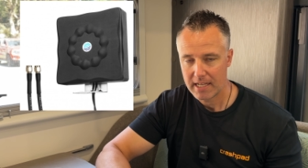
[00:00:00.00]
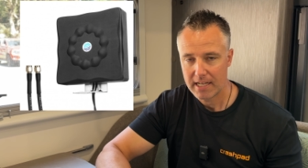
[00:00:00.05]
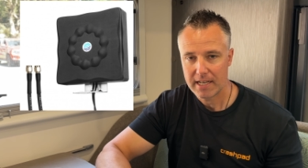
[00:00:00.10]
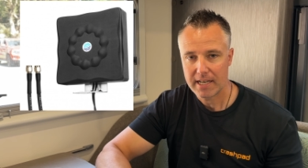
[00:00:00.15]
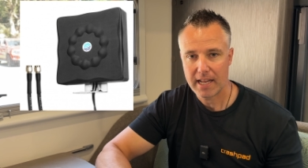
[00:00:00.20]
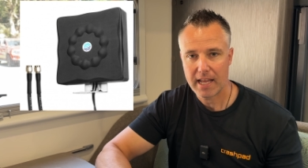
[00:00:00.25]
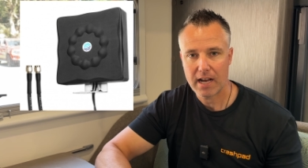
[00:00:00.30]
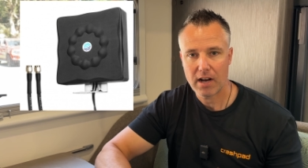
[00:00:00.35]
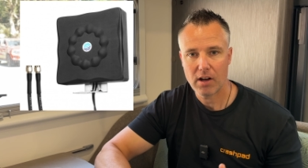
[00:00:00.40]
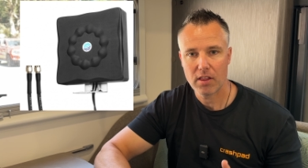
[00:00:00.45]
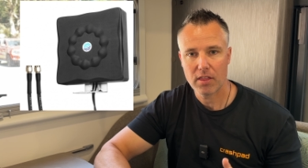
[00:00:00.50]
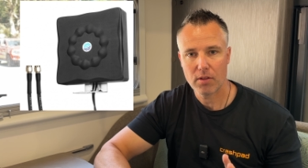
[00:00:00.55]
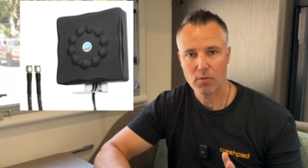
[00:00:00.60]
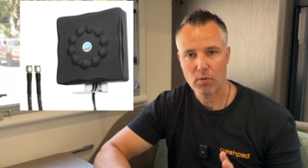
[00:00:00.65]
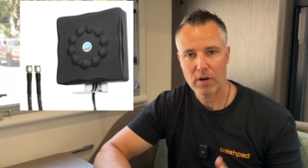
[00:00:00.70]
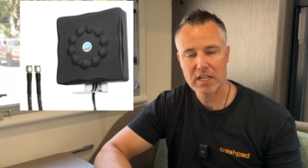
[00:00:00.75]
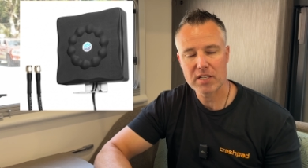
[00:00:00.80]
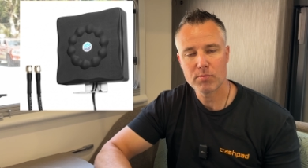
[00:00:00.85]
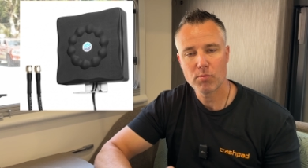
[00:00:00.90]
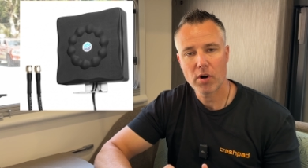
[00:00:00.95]
Now, the
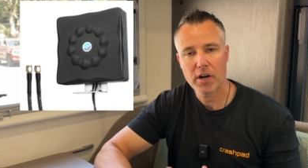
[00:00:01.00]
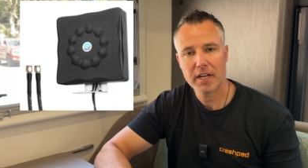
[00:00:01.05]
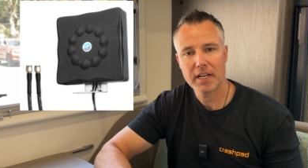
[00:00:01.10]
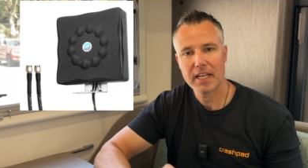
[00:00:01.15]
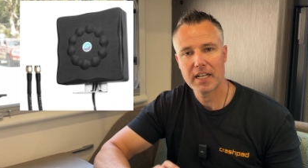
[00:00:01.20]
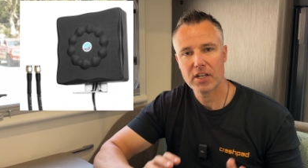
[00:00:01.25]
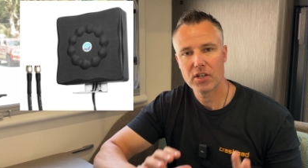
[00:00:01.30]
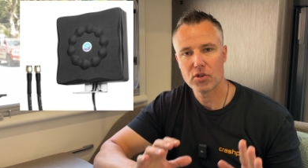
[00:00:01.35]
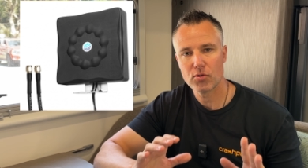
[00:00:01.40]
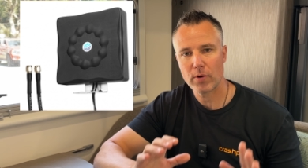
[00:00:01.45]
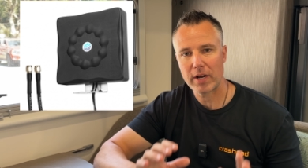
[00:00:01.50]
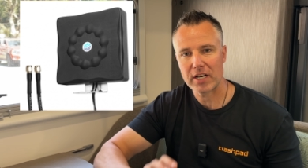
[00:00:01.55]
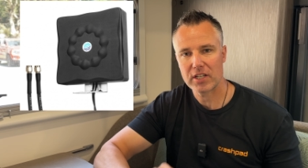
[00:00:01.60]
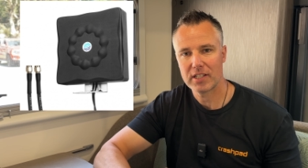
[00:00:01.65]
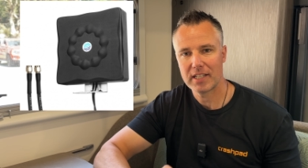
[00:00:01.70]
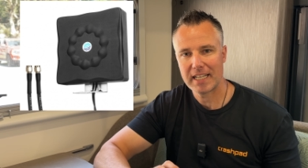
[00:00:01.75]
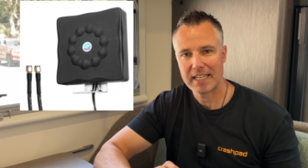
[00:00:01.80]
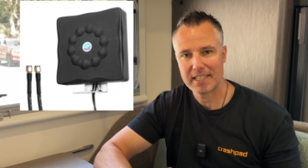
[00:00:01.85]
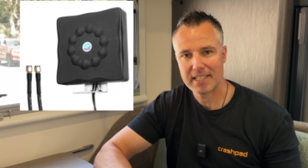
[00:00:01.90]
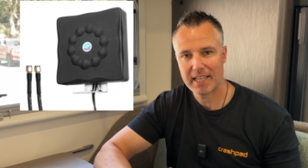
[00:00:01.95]
reason why you need a
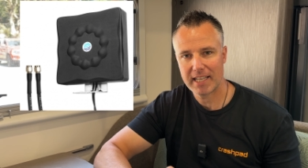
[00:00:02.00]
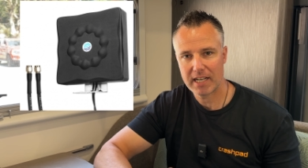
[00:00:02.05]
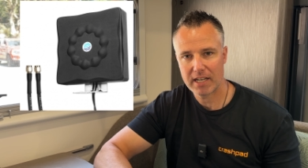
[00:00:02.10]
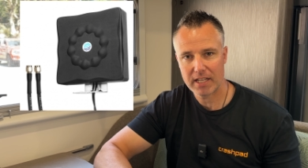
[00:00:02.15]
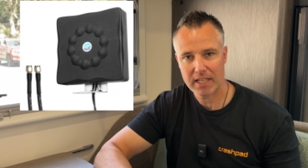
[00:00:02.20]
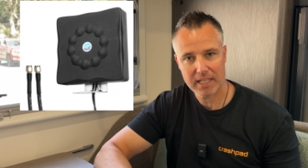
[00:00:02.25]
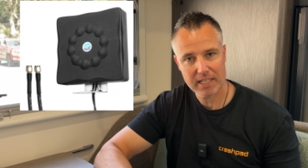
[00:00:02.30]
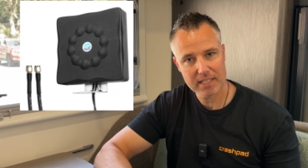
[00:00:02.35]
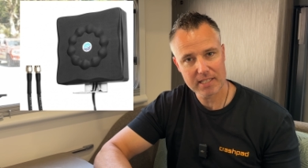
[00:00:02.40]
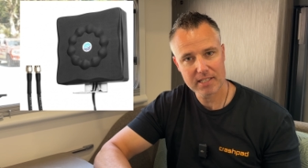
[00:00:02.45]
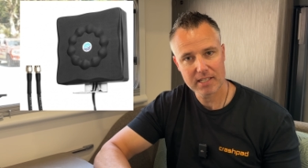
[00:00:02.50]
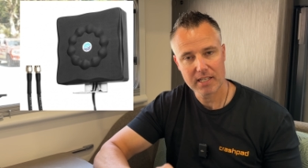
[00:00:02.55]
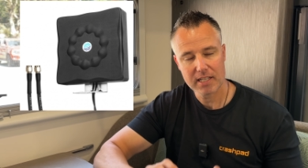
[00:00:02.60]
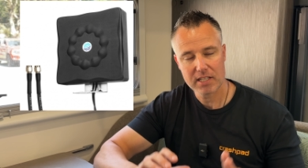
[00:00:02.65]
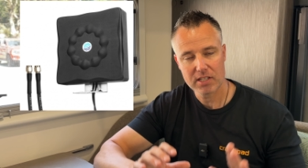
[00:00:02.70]
directional antenna is